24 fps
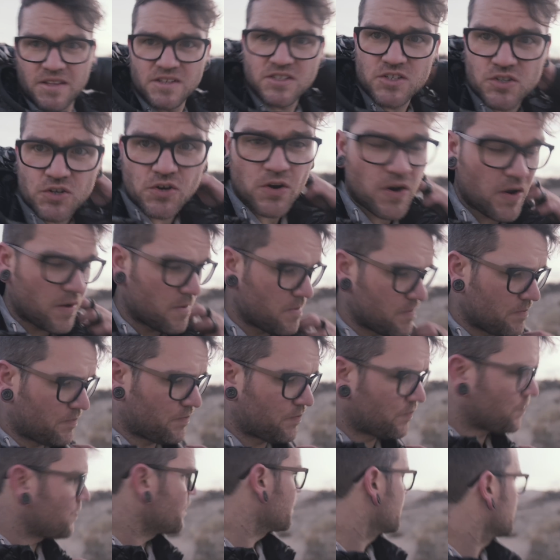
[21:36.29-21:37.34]
this trip,
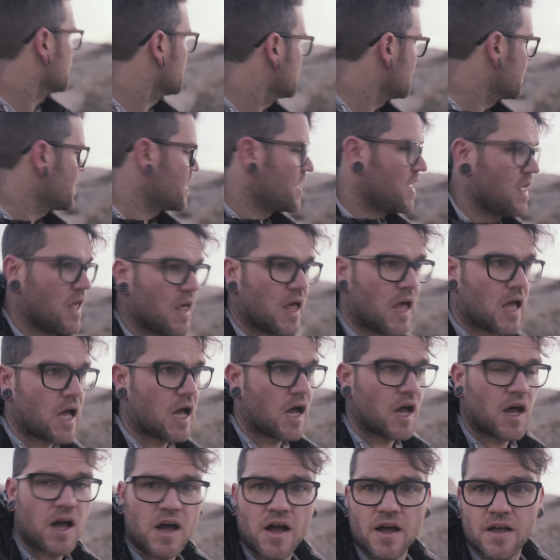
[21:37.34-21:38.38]

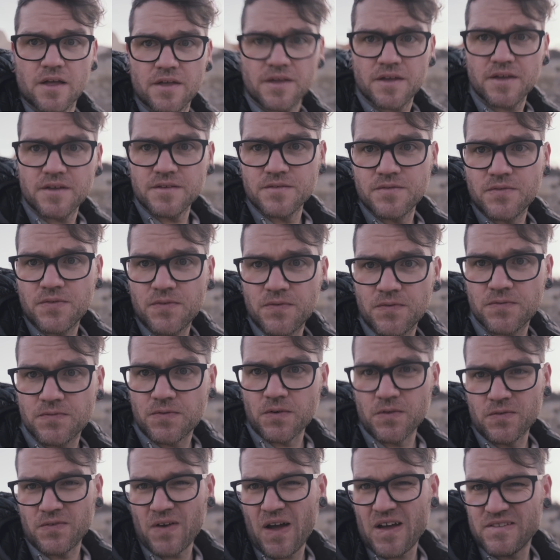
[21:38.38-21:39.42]
and for
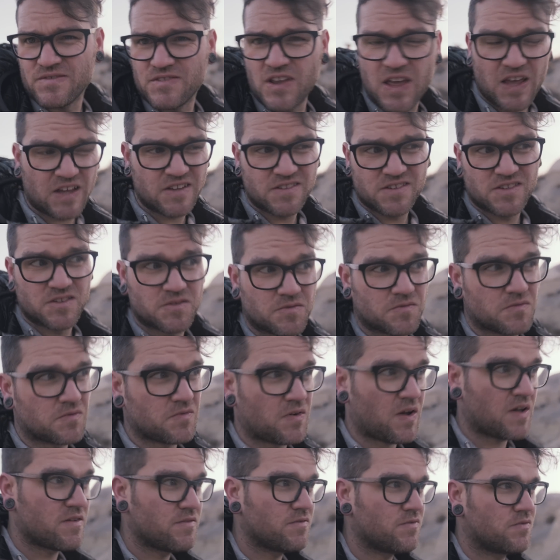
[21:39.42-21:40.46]
5 days,
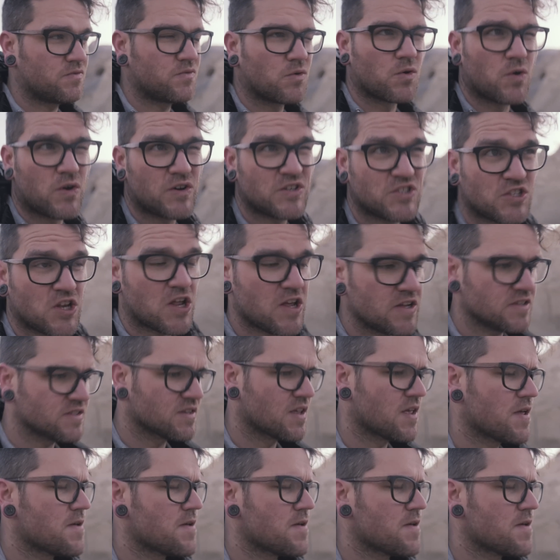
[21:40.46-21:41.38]
4-ish days,